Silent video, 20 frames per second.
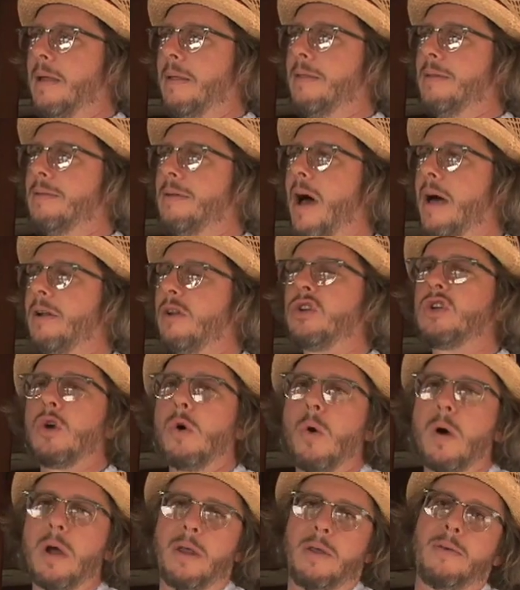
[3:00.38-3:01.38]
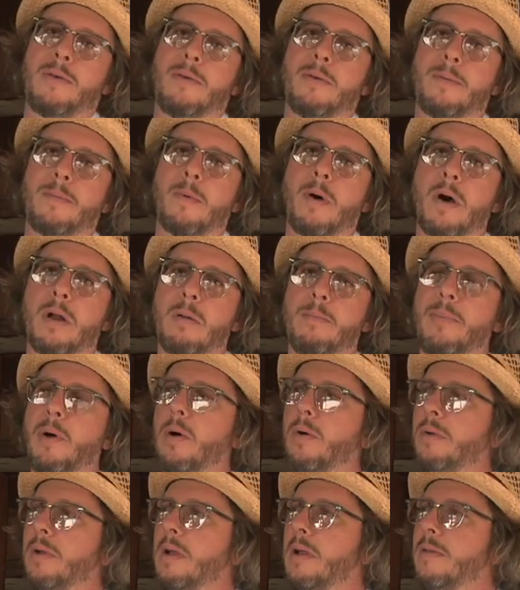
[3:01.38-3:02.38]
it's not a choice on a
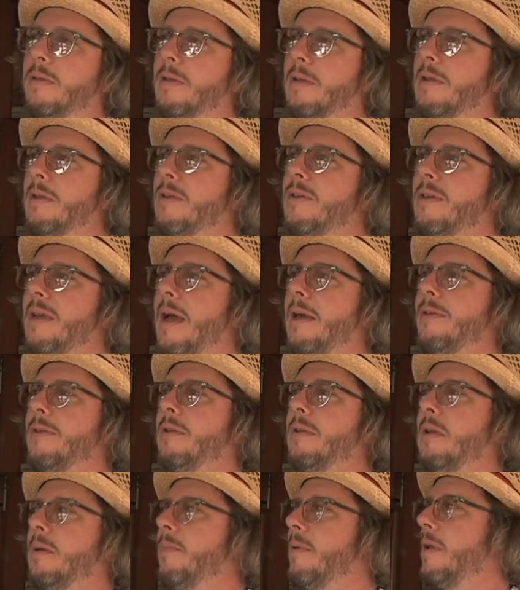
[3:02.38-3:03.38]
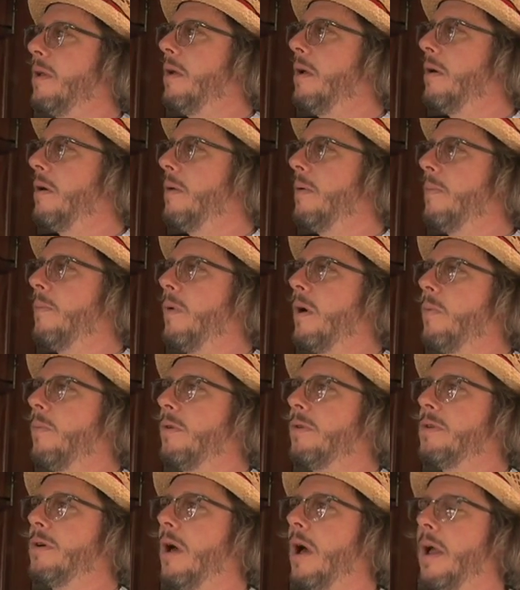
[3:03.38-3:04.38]
boat; it's a necessity. But here, where
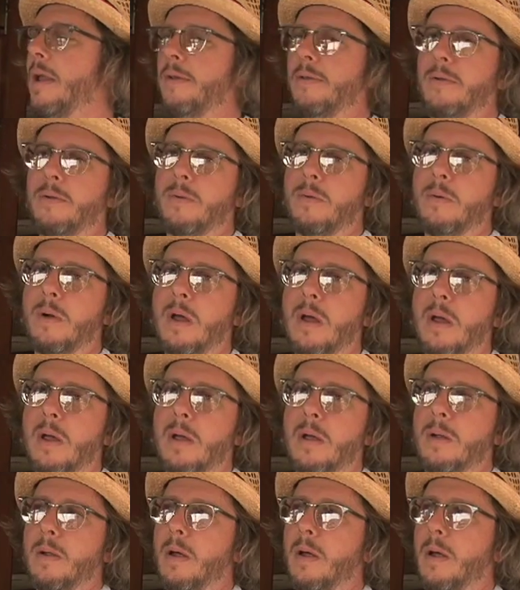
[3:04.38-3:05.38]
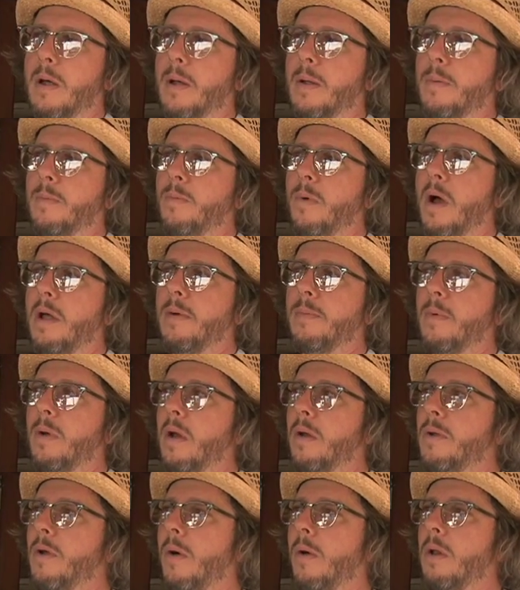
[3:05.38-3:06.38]
we're trying to uh, run
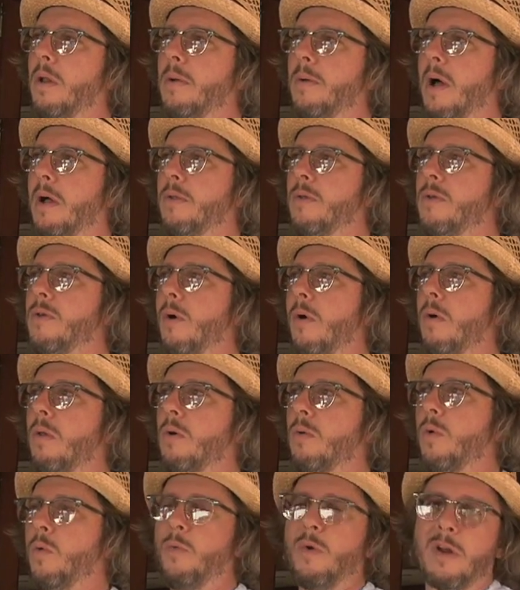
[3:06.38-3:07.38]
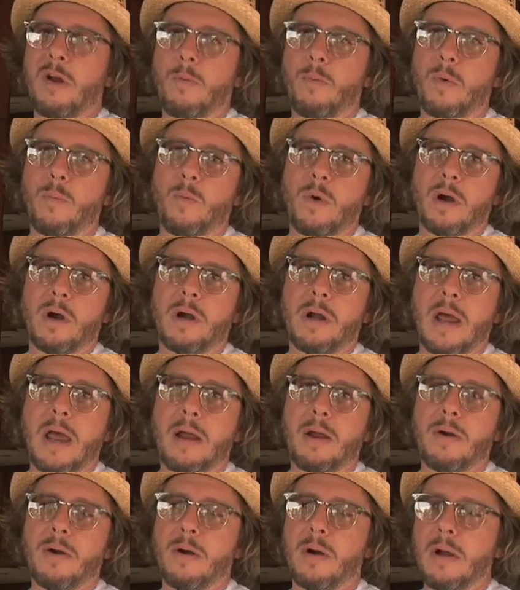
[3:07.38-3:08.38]
totally on solar when we when we at
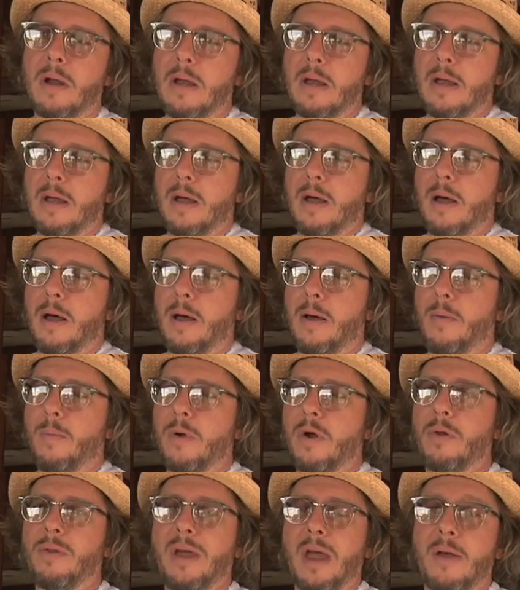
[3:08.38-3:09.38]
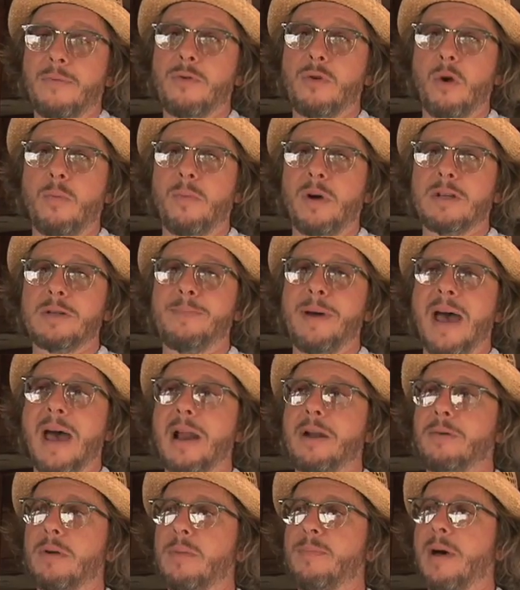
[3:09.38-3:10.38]
Anchor. Uh, we only have so much
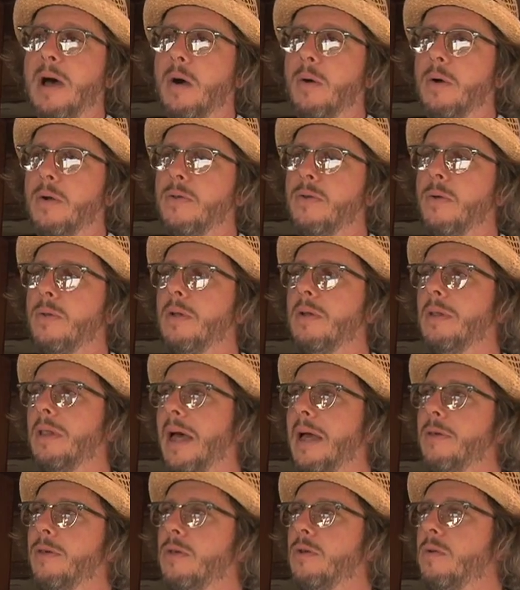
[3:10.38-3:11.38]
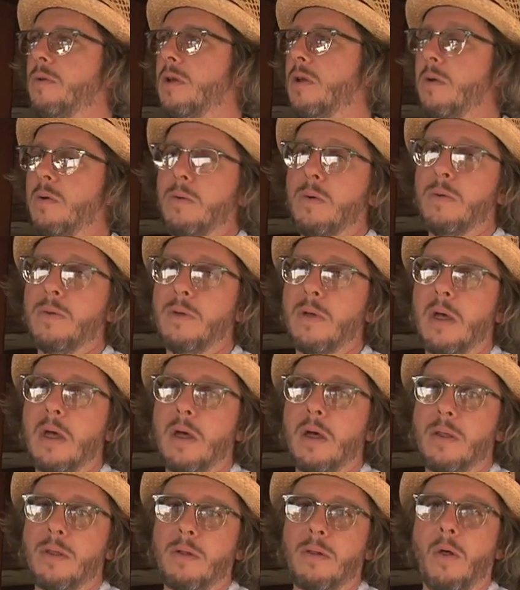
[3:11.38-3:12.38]
battery power, so the less you use,
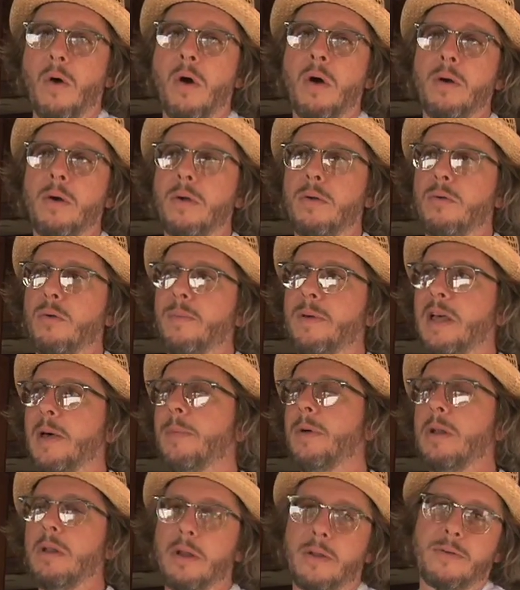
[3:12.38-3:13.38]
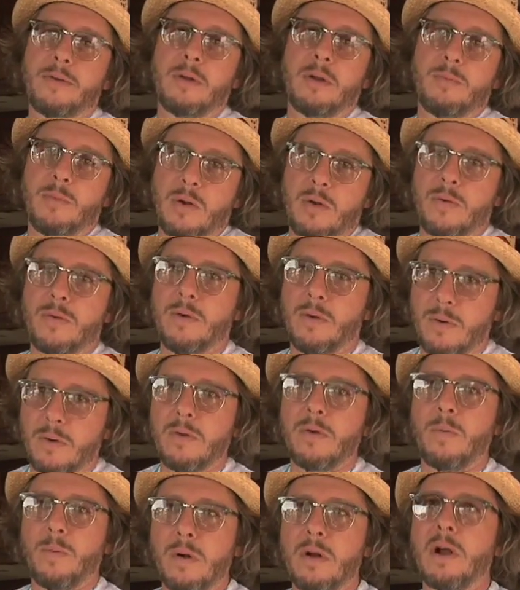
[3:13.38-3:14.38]
the longer you'll be able to listen to music
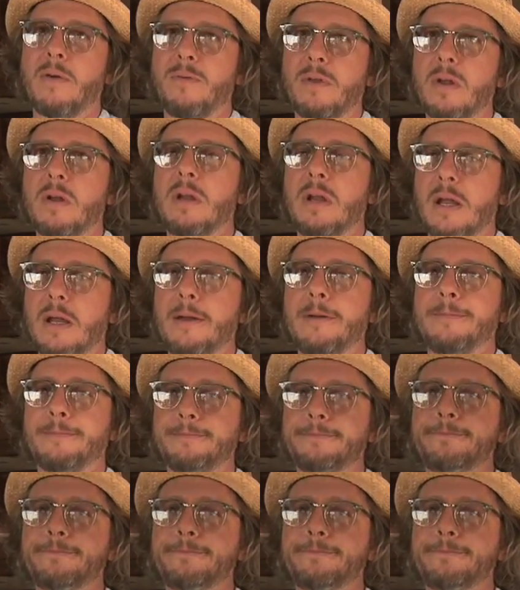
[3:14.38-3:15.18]
or do whatever you need.